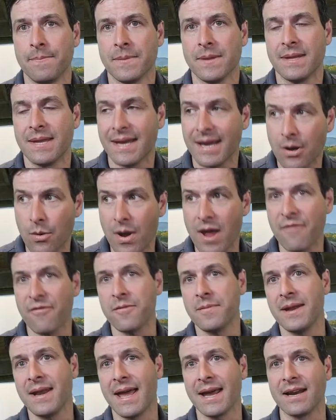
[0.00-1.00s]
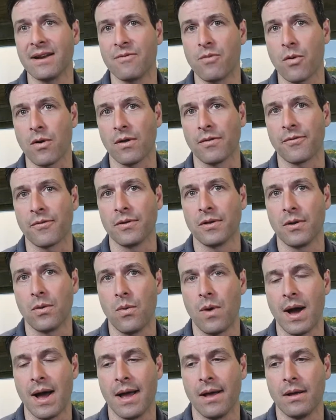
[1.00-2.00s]
to get away from the negative world for a little
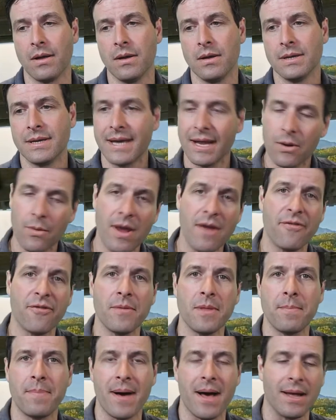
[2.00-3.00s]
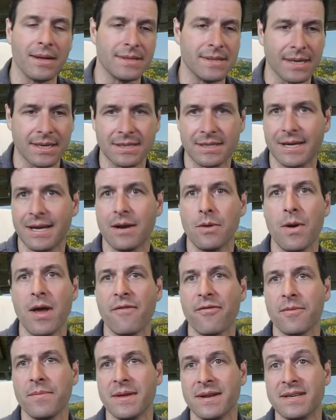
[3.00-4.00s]
while, to get away from the politics, to get away
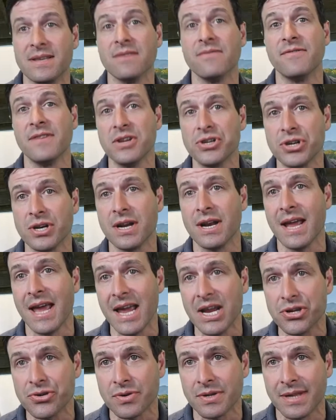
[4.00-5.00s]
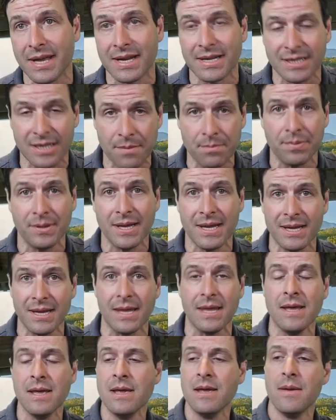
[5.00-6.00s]
from the division and hatred that is
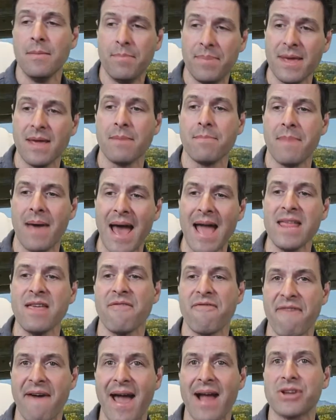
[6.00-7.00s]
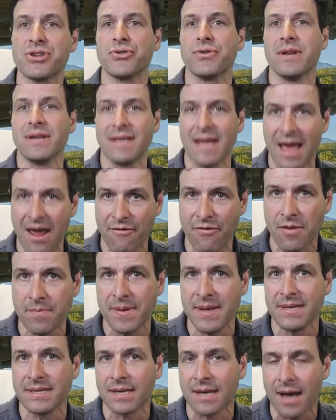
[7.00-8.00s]
completely being manufactured into every
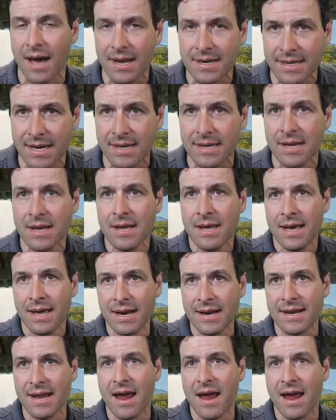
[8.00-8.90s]
piece of content and into